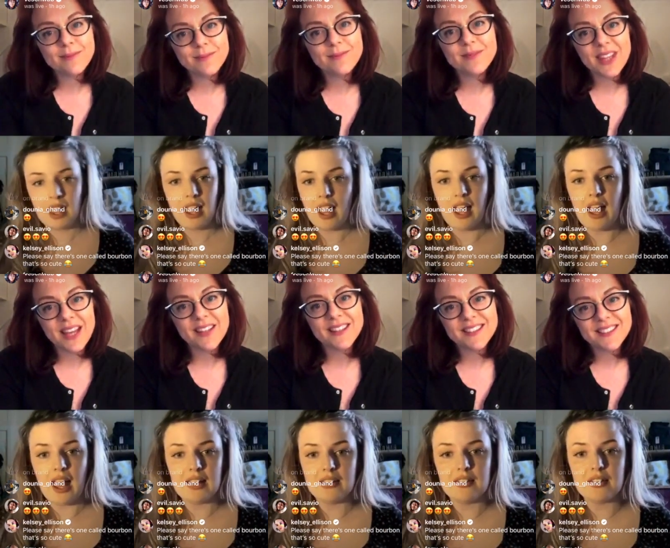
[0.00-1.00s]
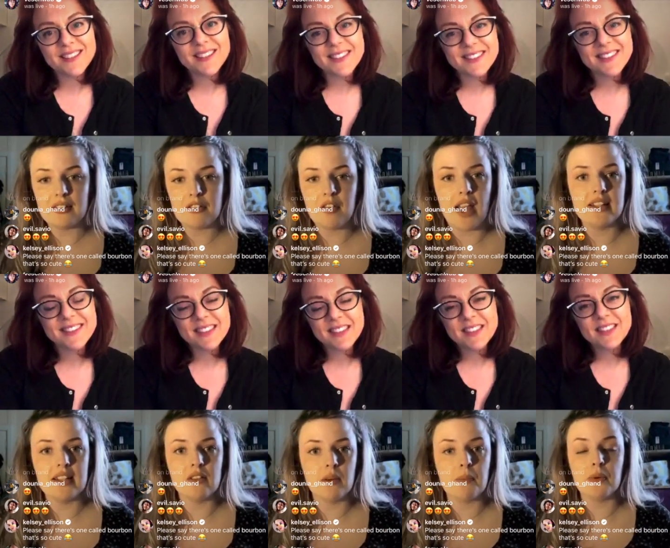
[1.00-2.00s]
Speaker 1: yeah. and finding
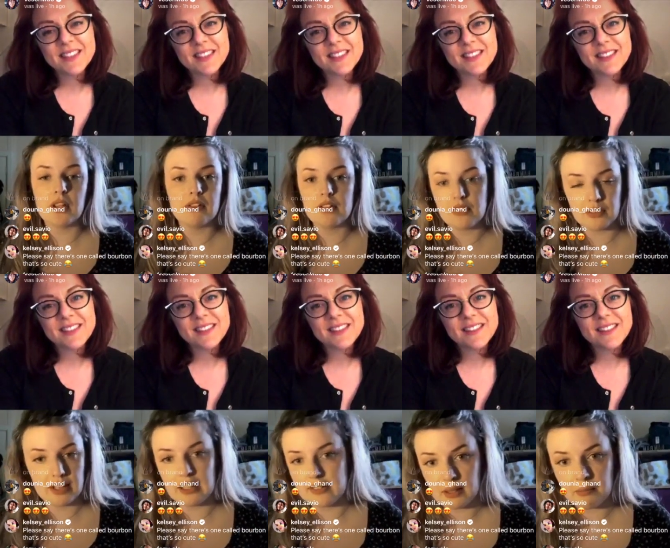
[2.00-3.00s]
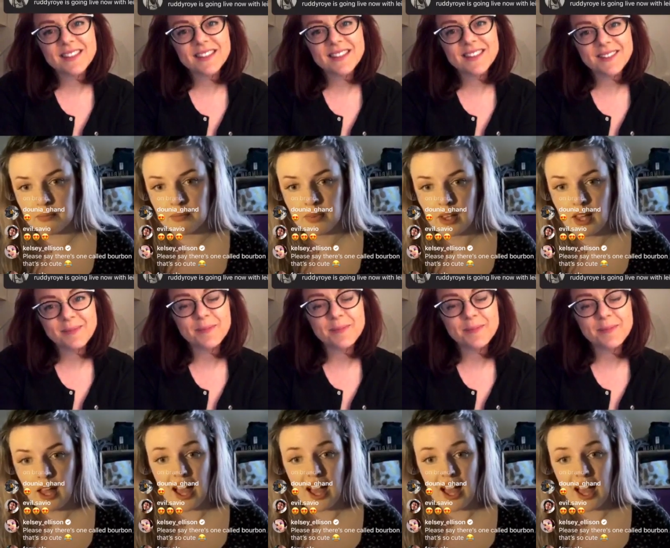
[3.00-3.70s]
reprieve in surrealism. Mm-hmm. And I